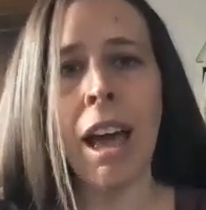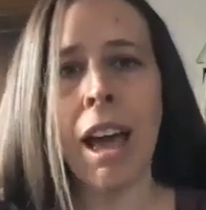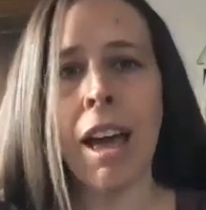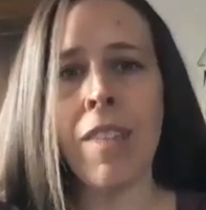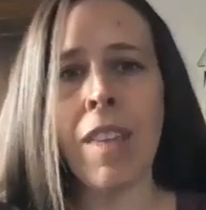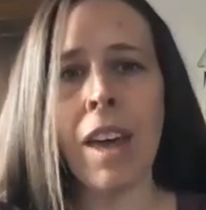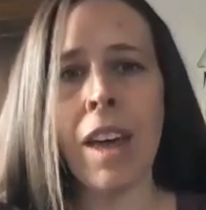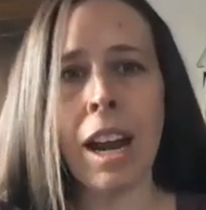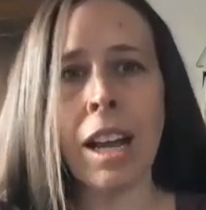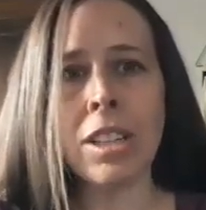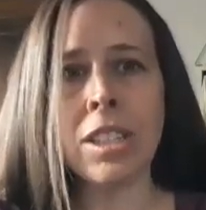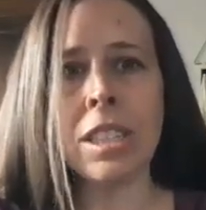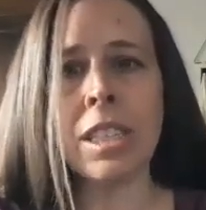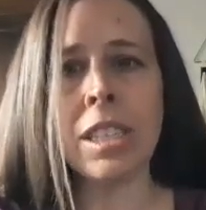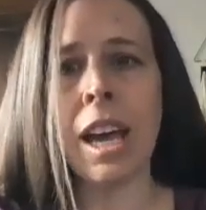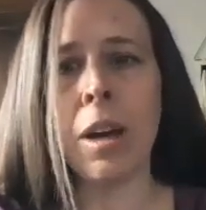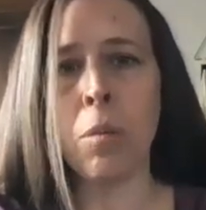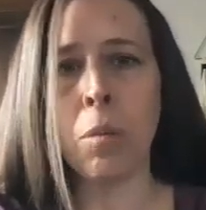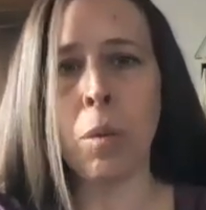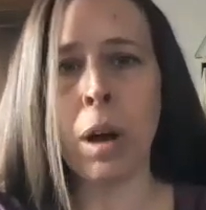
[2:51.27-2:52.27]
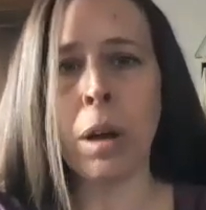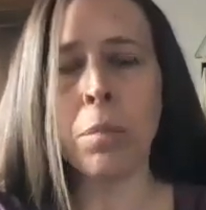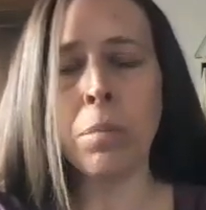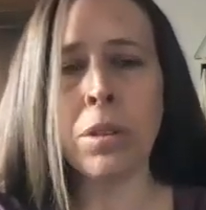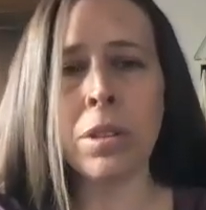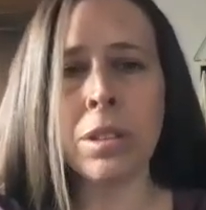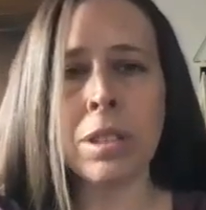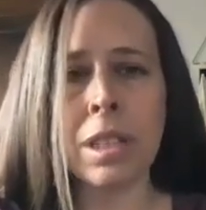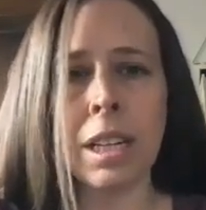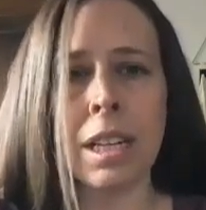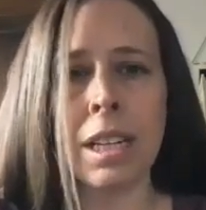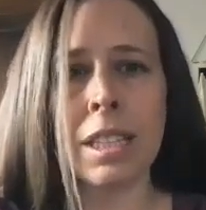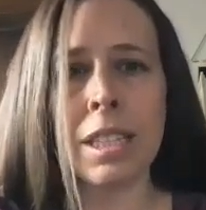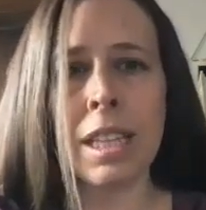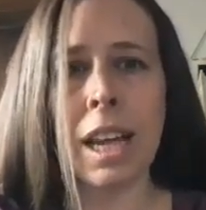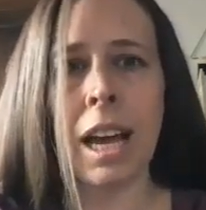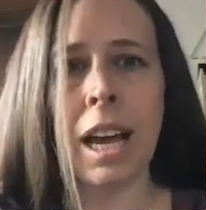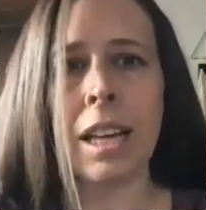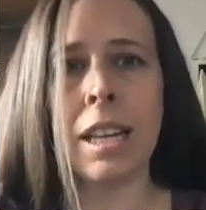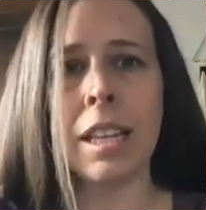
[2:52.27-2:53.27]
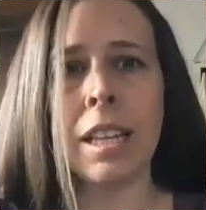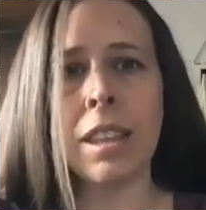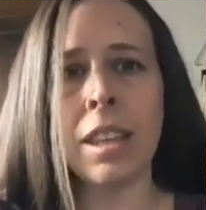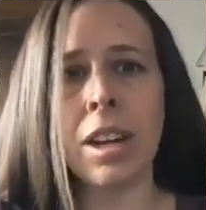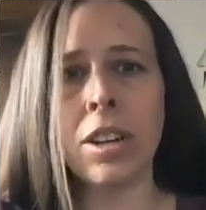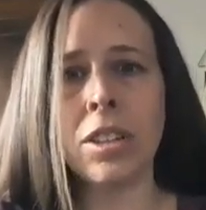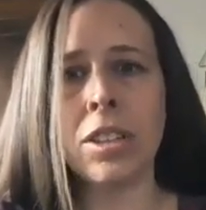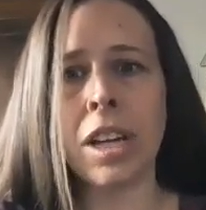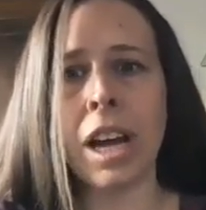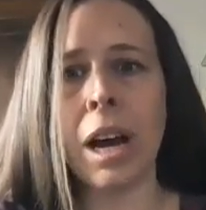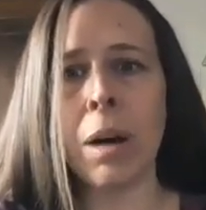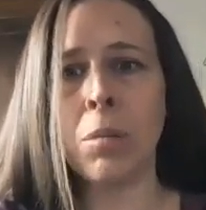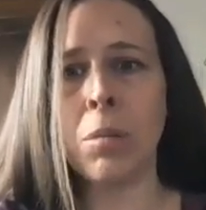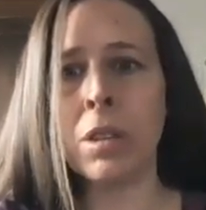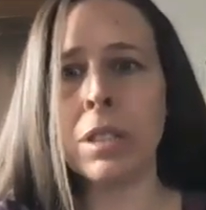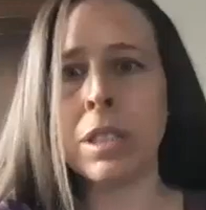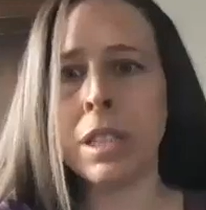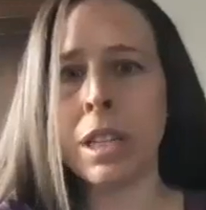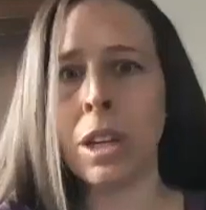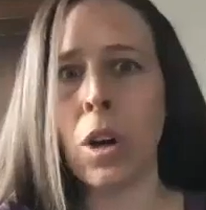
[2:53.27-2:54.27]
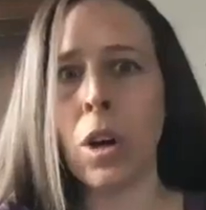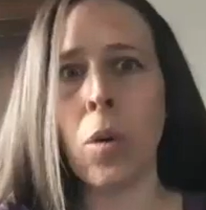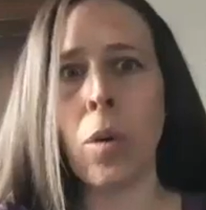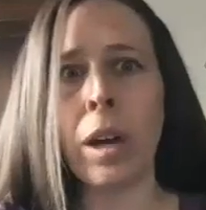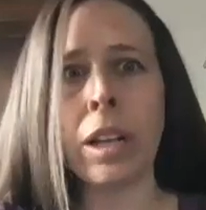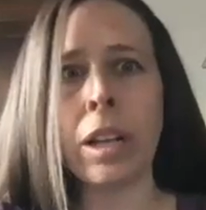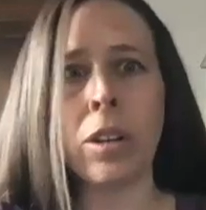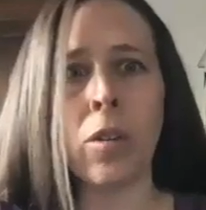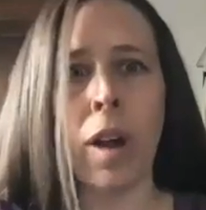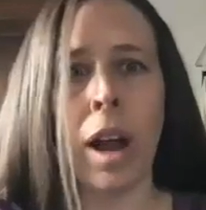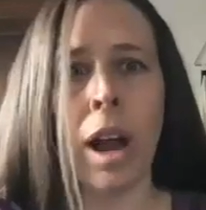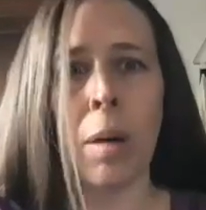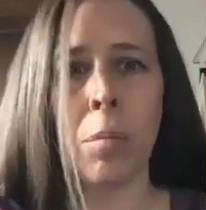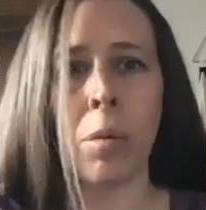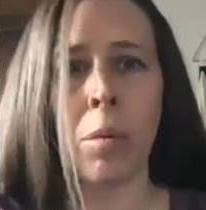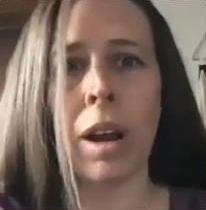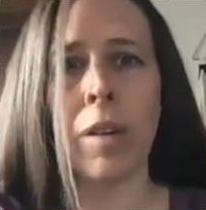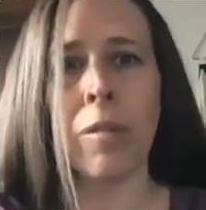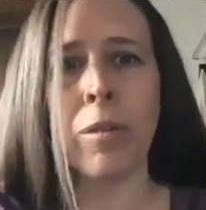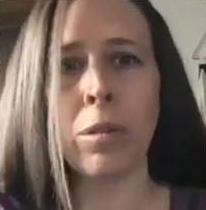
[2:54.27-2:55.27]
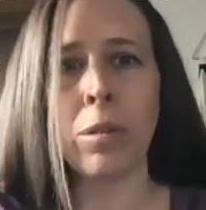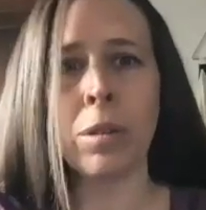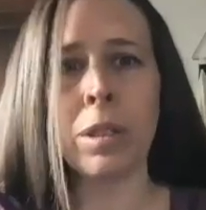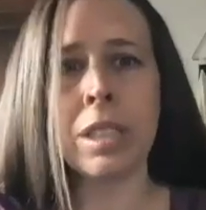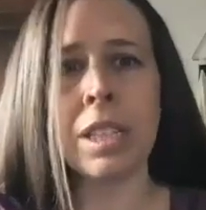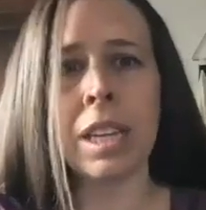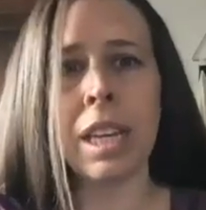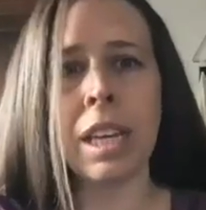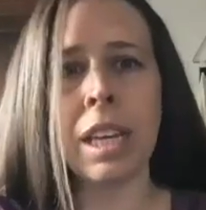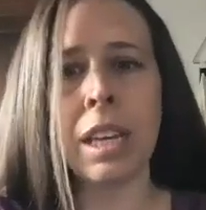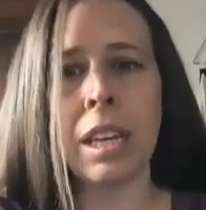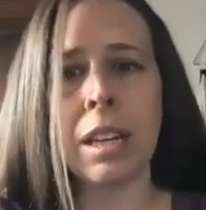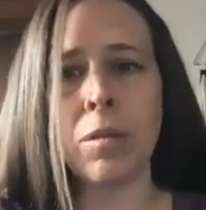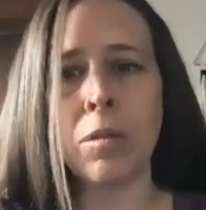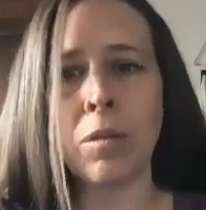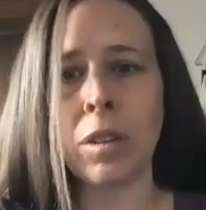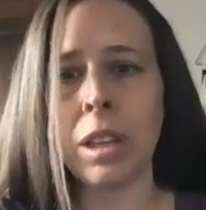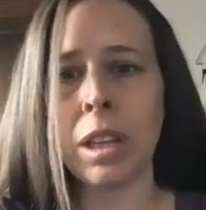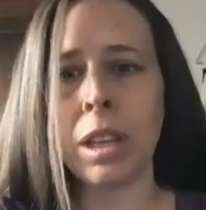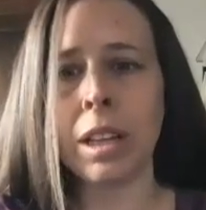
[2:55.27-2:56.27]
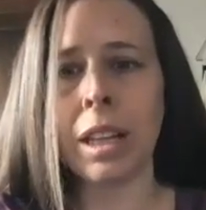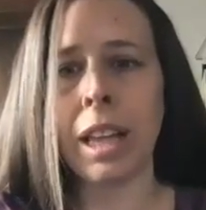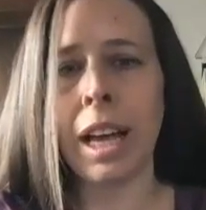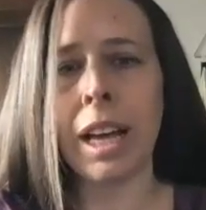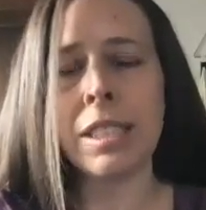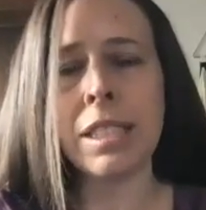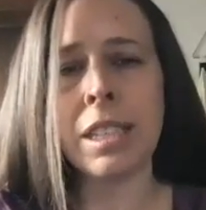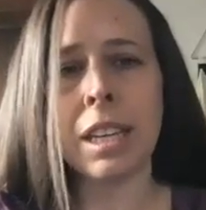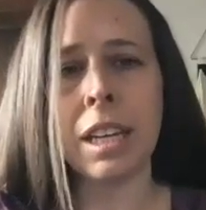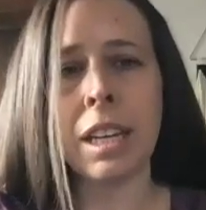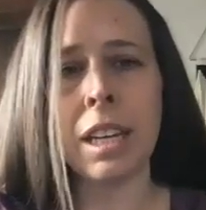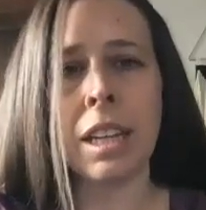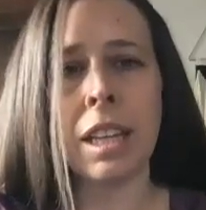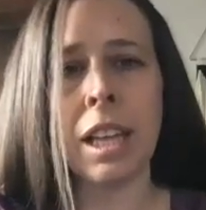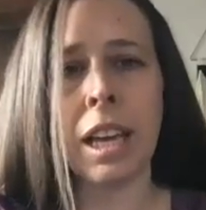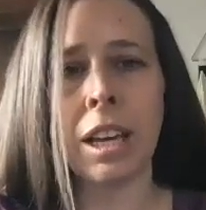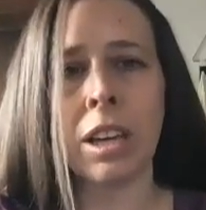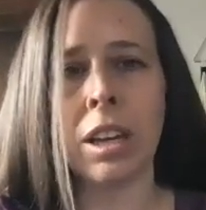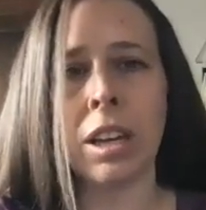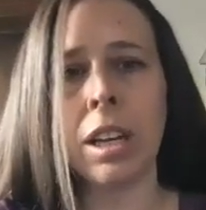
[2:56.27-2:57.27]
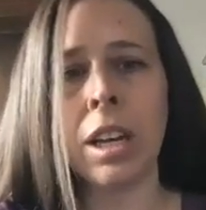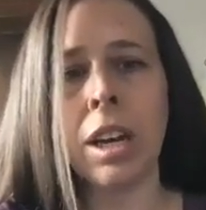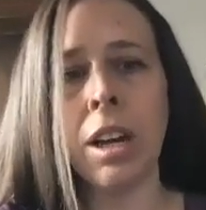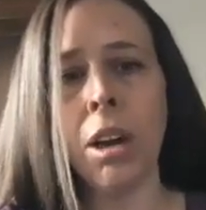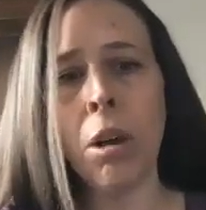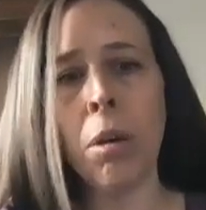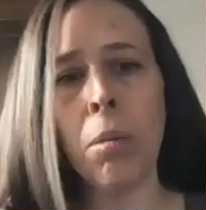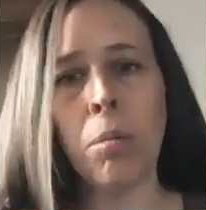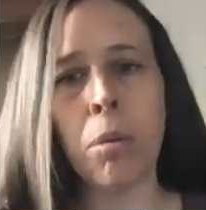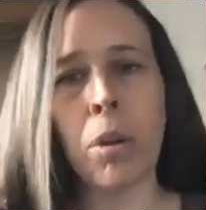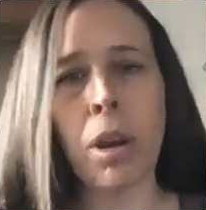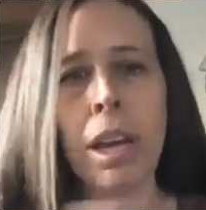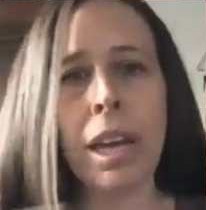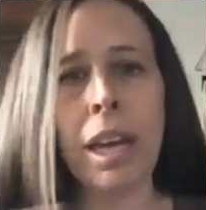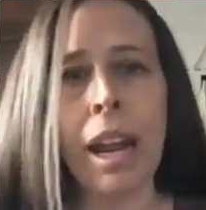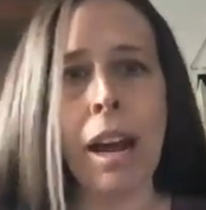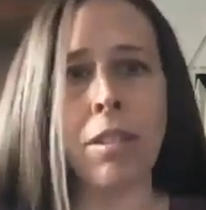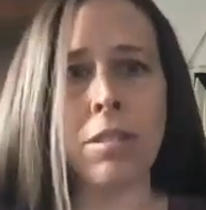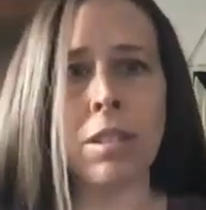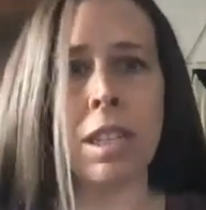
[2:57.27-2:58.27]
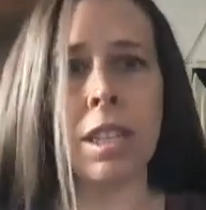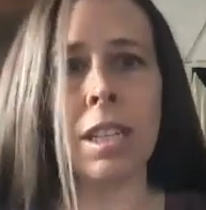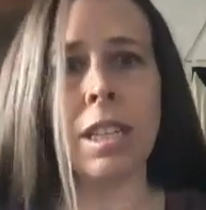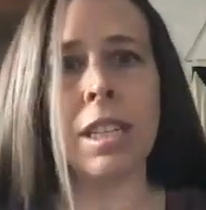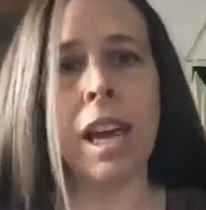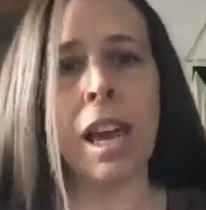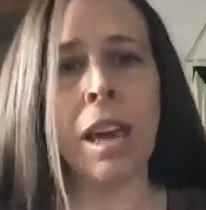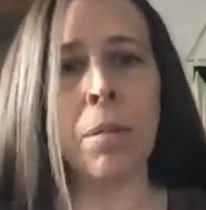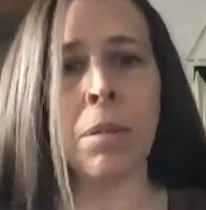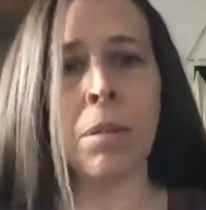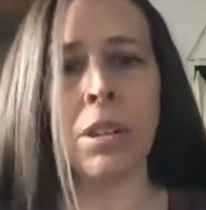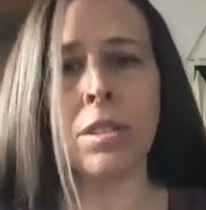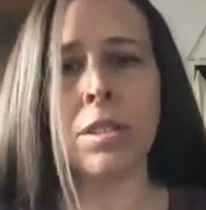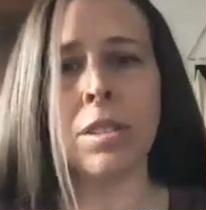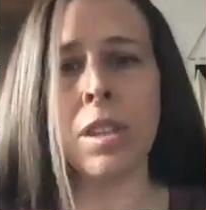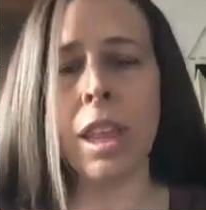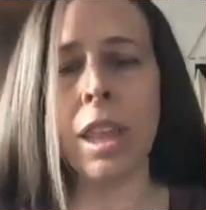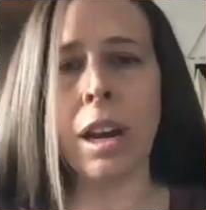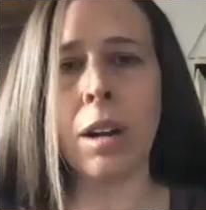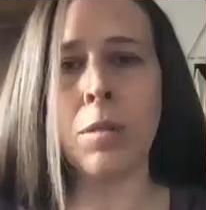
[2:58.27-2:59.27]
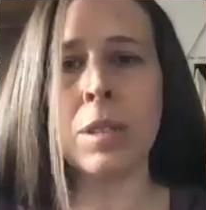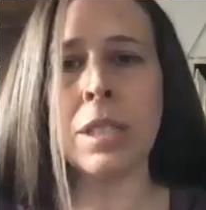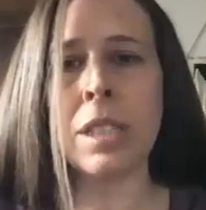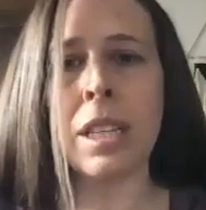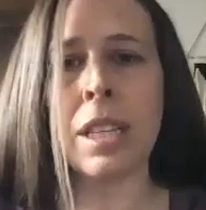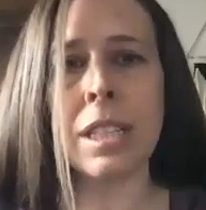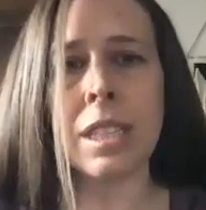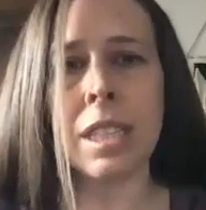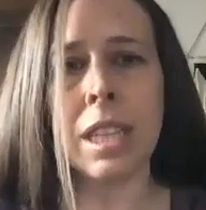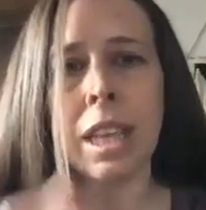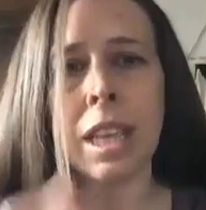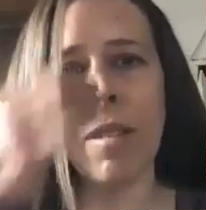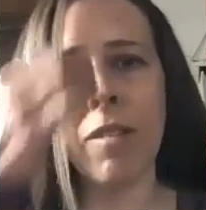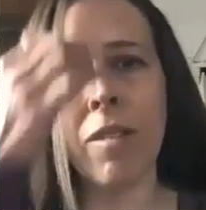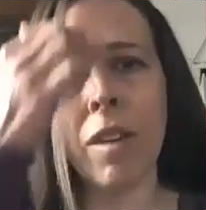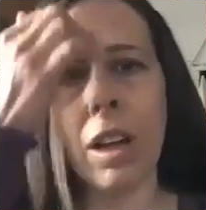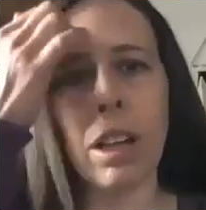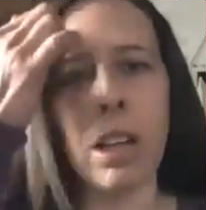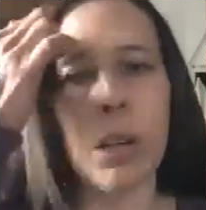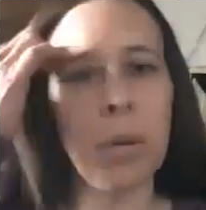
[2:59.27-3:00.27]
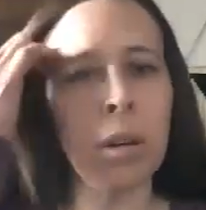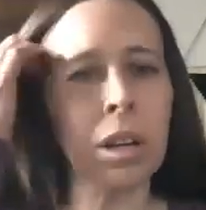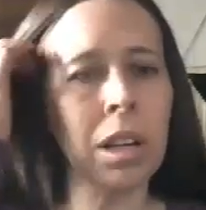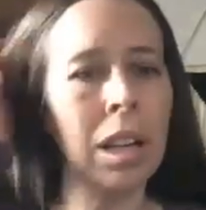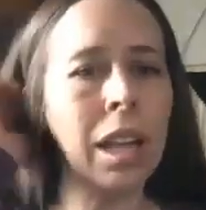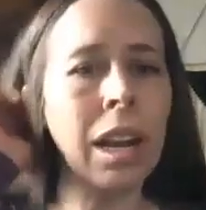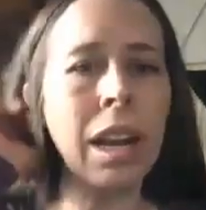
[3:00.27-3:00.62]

And then I just had one person assigned and their job was to go and grab whatever was needed for the lesson and they could bring it out to the table so that it was easily available.